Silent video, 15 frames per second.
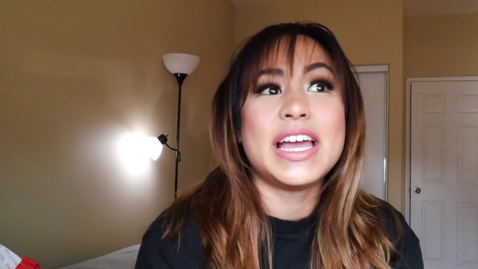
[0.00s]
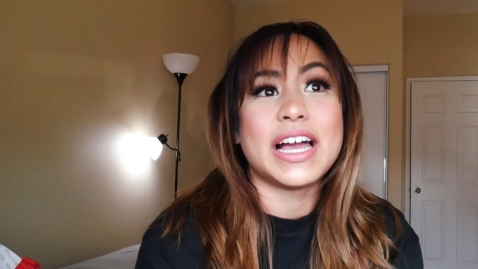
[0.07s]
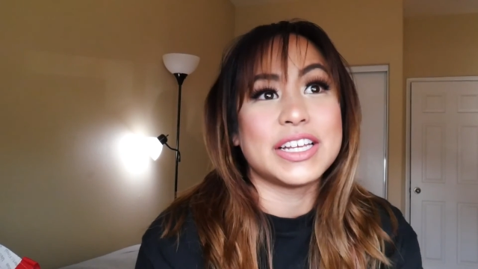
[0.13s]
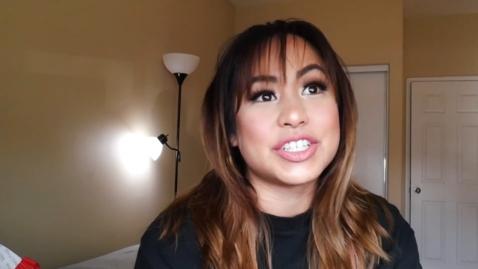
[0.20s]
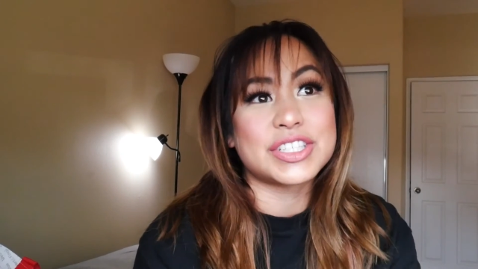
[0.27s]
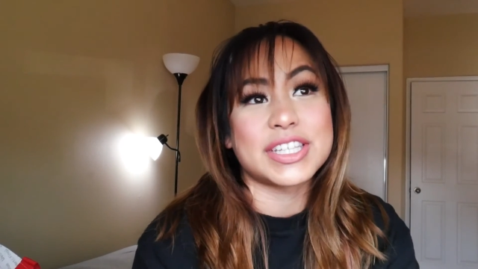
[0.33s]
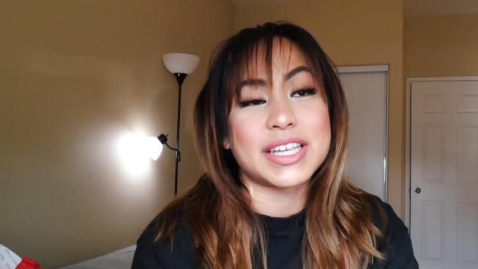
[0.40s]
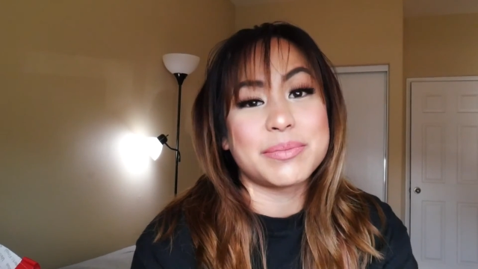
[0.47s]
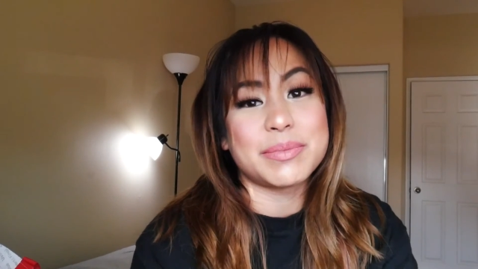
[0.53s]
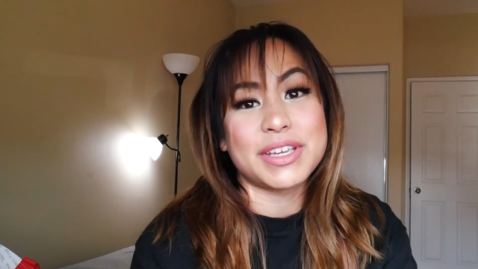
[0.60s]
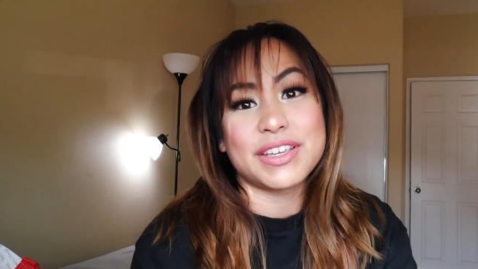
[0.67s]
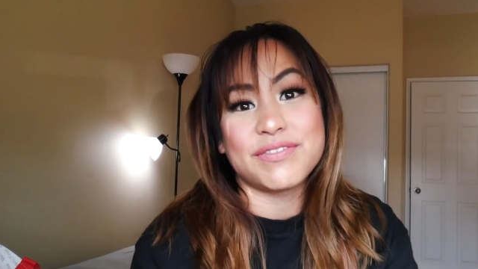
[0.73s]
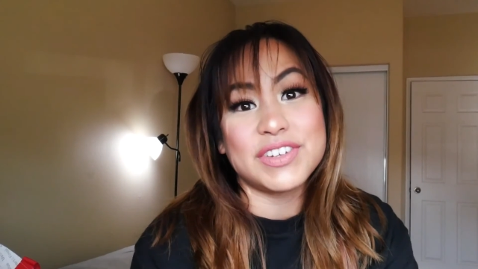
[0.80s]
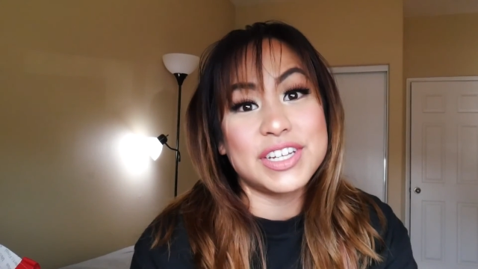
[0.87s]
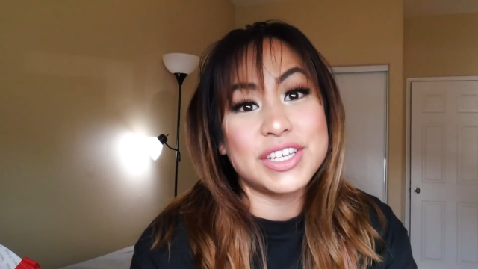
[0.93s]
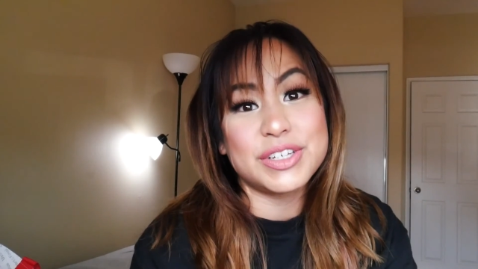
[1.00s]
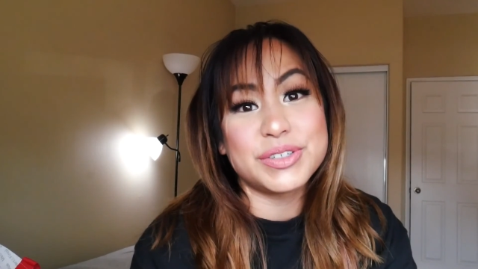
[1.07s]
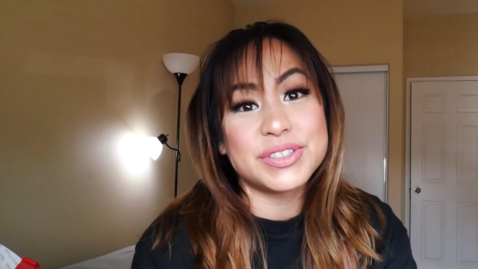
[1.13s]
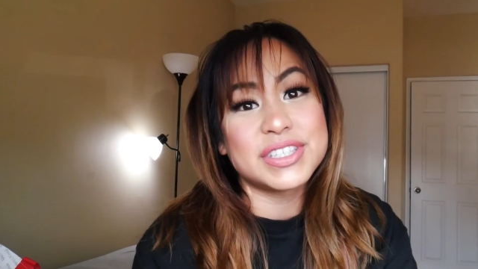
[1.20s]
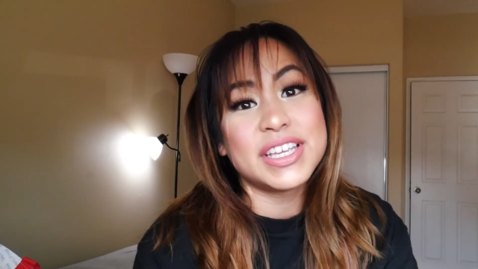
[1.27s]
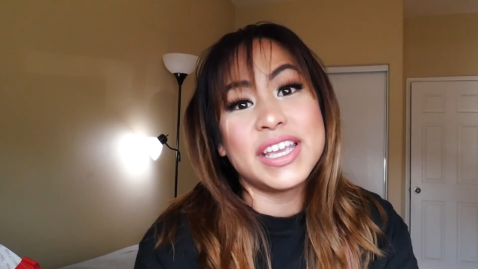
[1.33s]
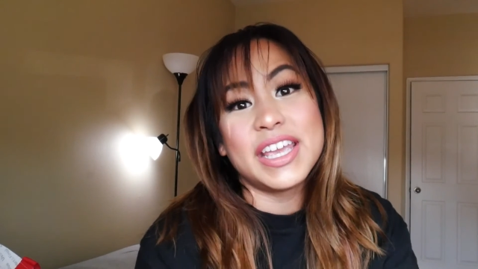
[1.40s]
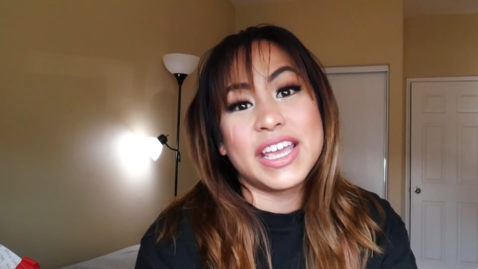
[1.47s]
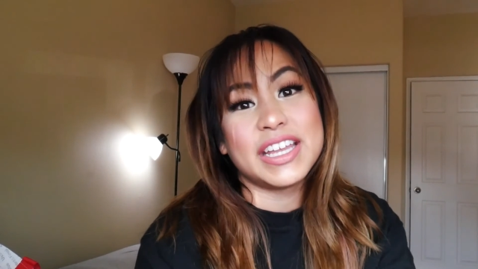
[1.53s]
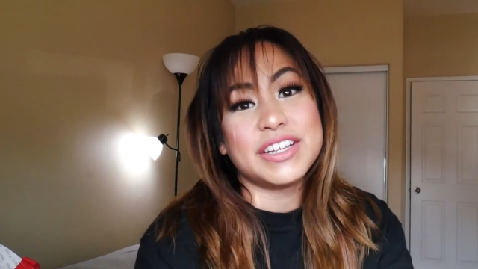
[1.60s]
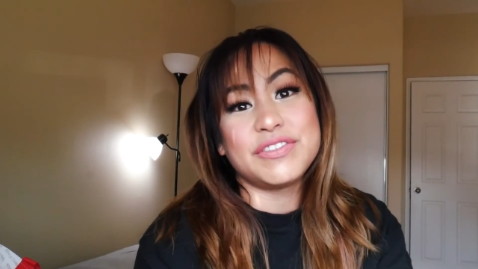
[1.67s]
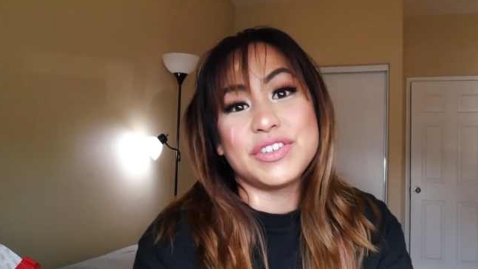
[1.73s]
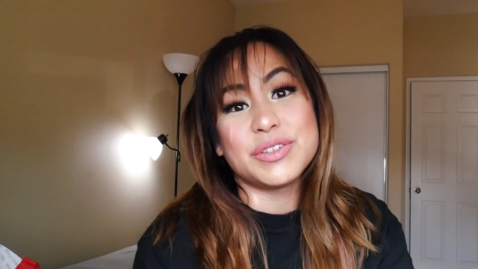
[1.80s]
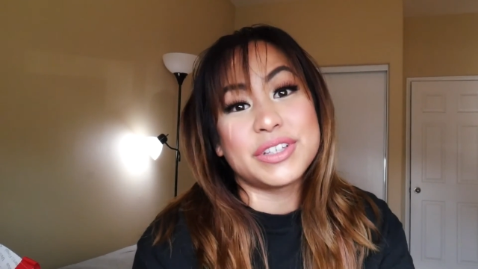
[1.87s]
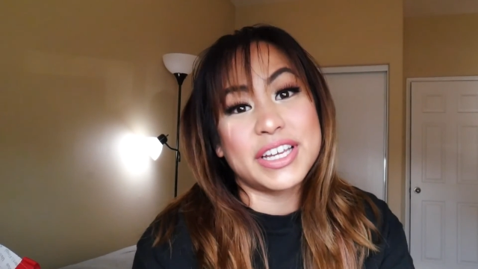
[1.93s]
I just like making videos, and
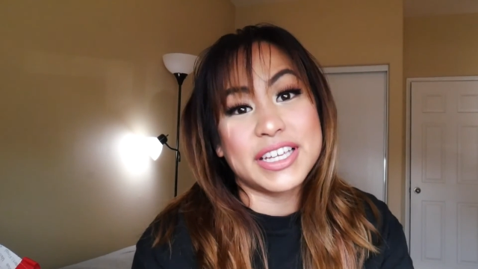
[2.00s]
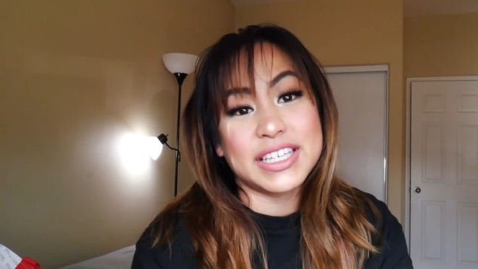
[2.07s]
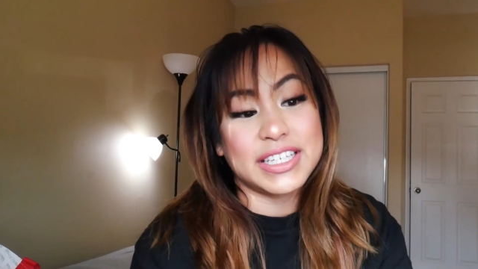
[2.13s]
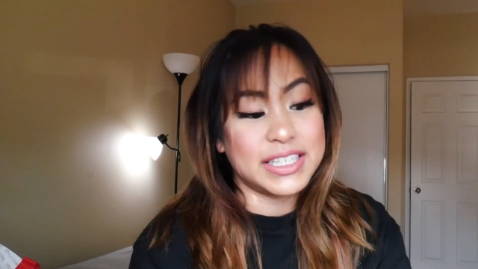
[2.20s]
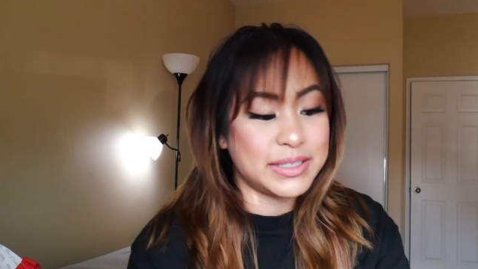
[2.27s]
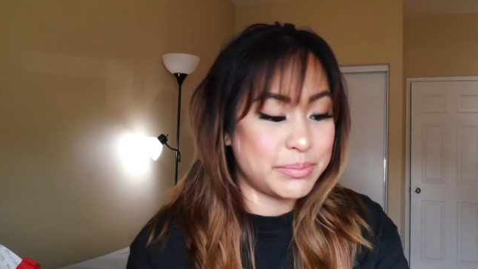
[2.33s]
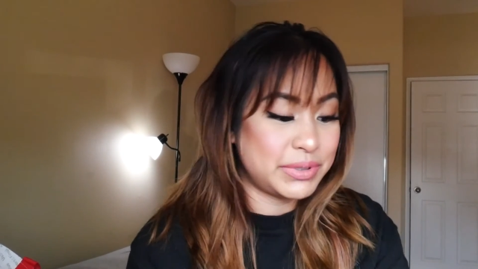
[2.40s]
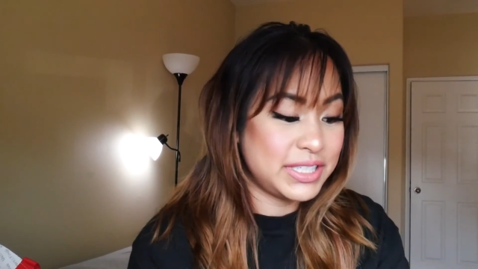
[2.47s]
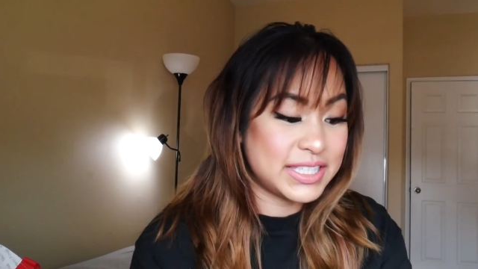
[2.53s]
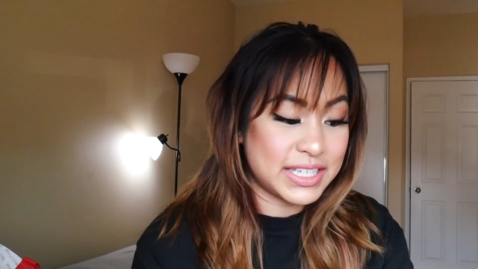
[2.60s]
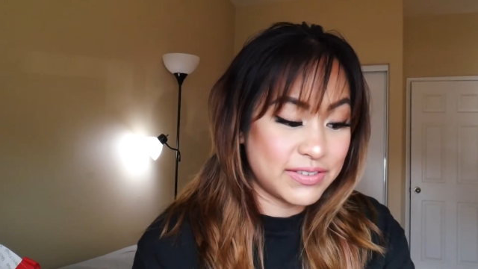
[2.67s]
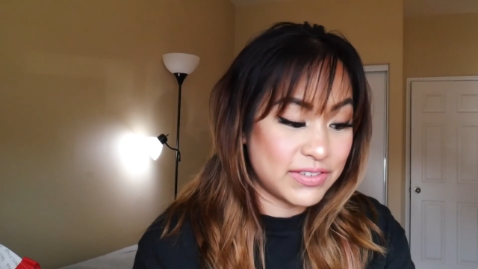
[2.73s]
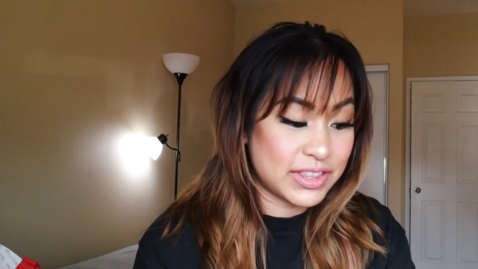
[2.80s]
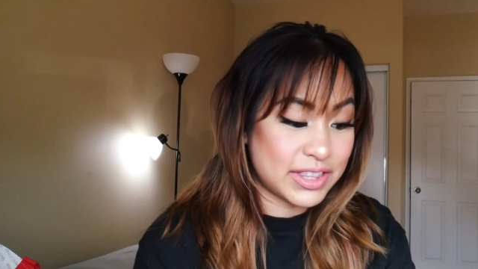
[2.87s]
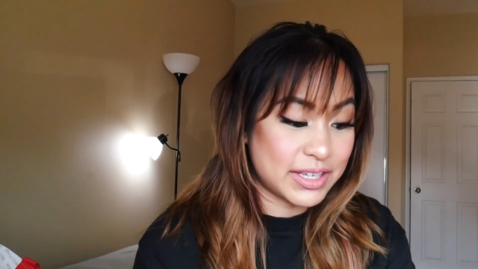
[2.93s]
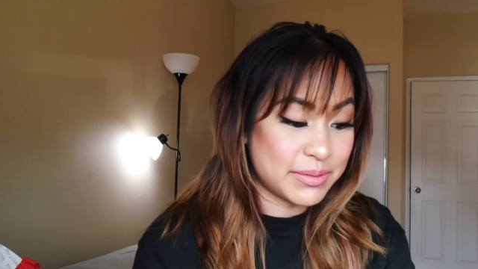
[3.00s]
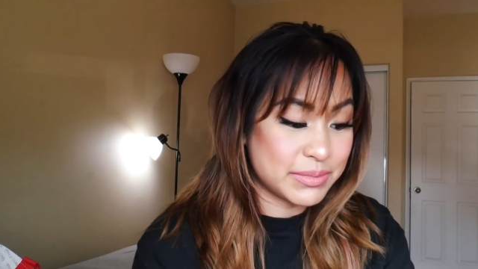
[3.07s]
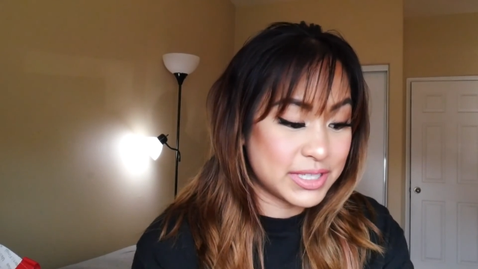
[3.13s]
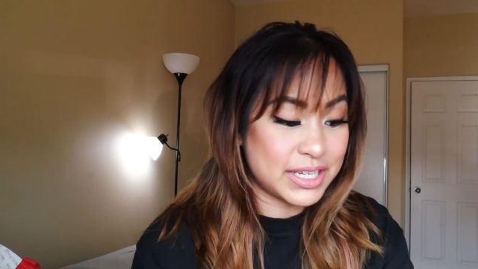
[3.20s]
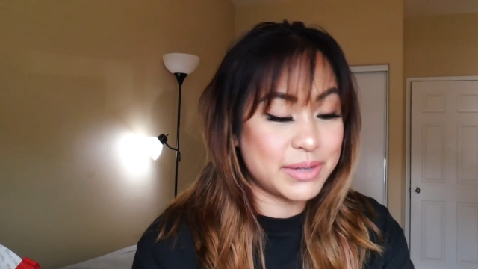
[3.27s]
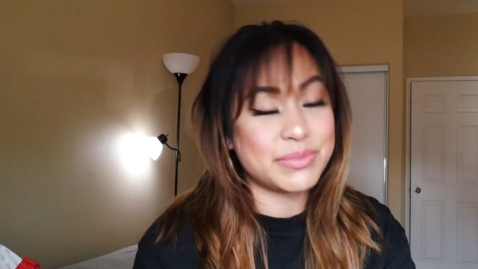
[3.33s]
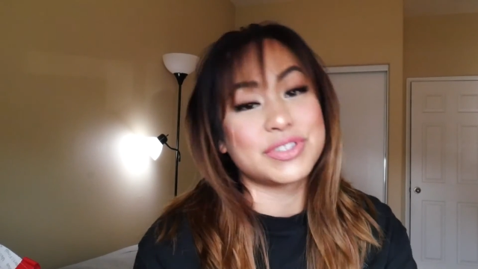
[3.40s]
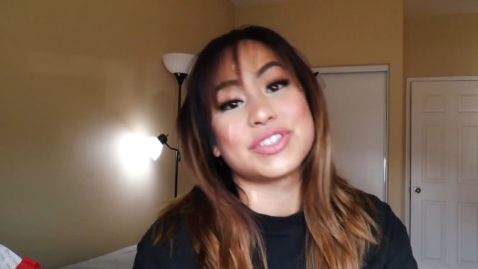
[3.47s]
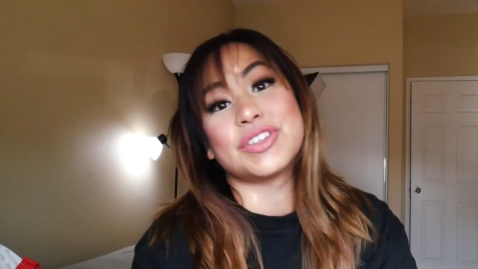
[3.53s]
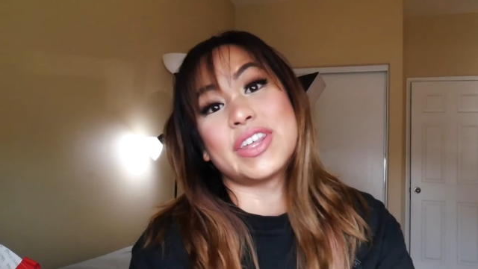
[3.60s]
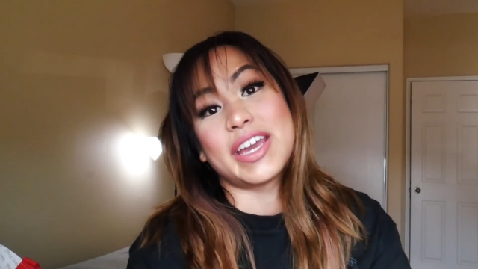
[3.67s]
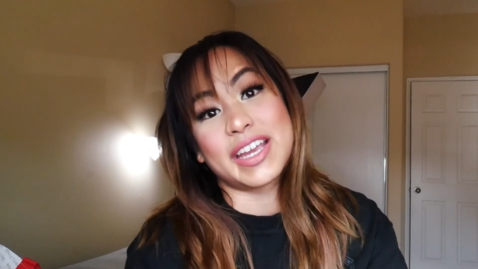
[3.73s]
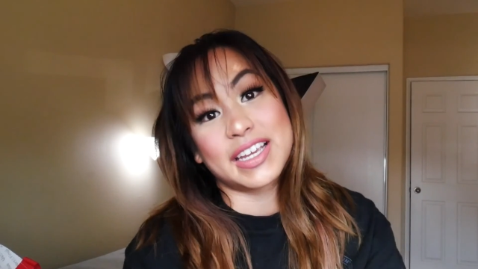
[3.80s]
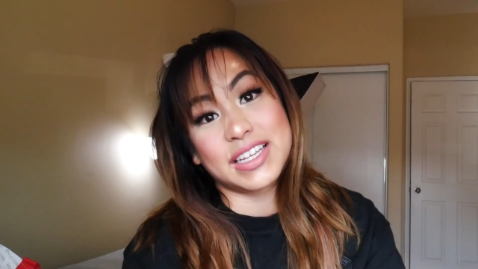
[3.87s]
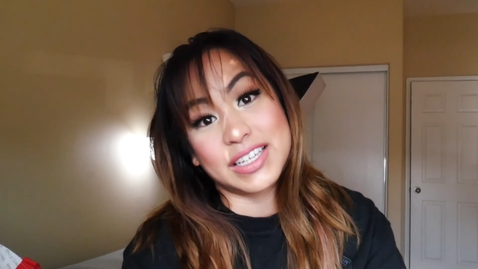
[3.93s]
if you like it, please give it a thumbs up so
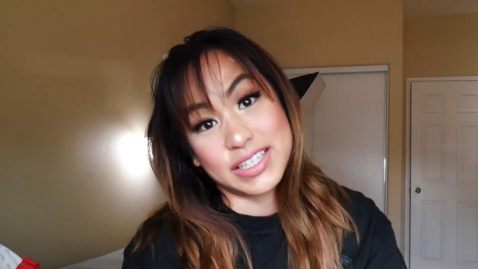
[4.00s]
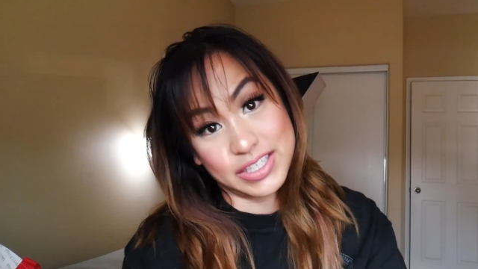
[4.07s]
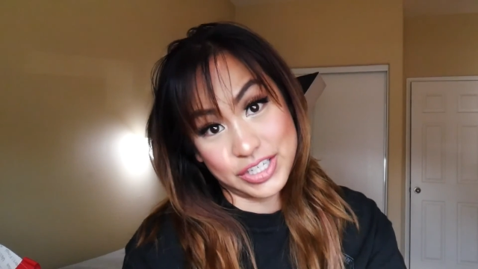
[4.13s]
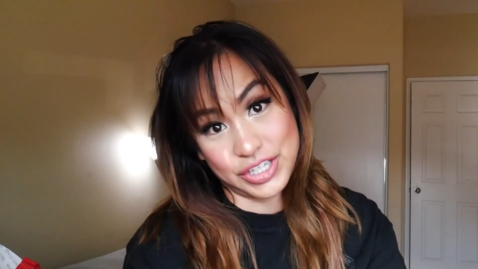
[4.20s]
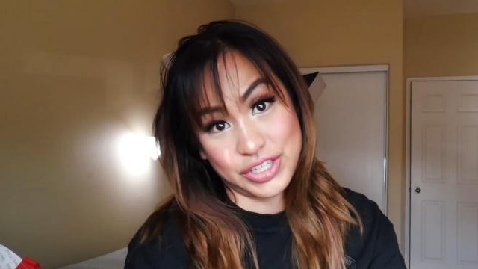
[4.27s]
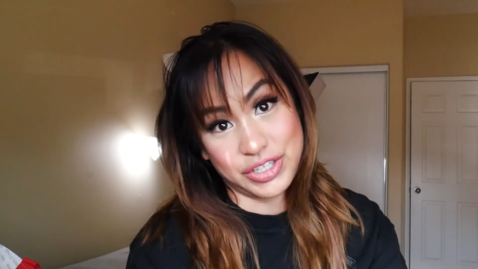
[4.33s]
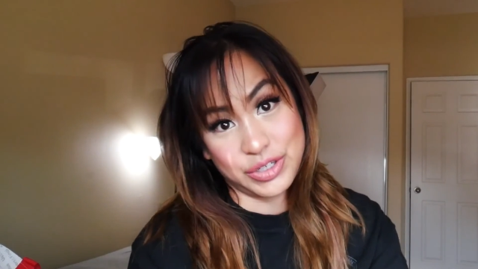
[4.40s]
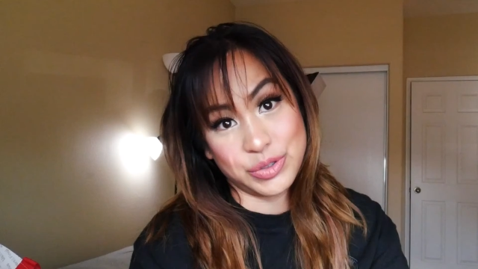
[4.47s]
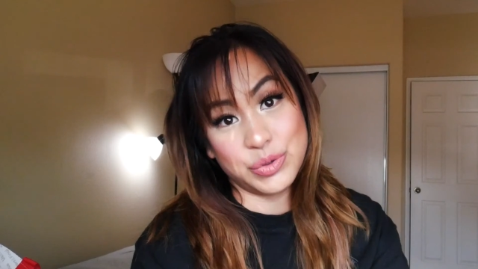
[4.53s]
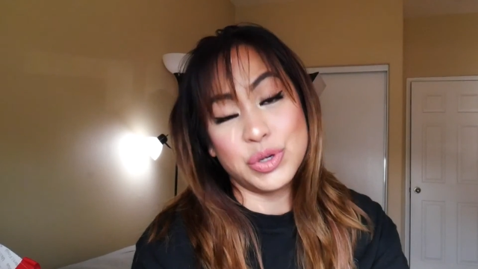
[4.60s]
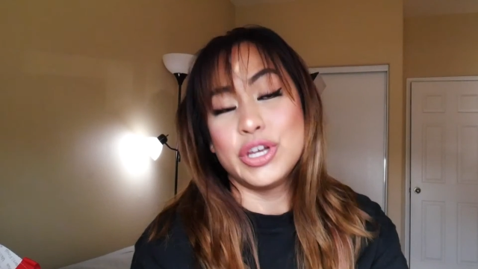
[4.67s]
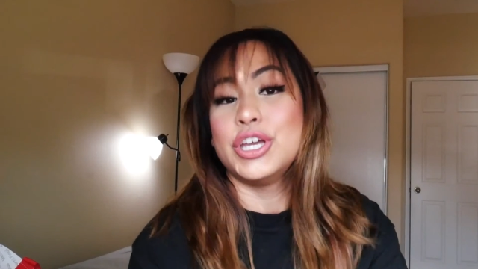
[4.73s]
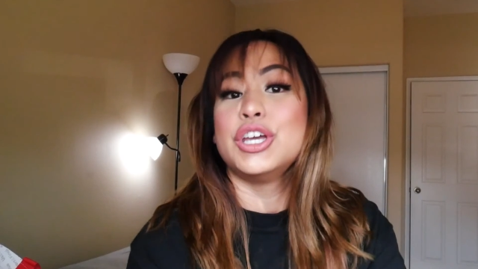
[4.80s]
that I can continue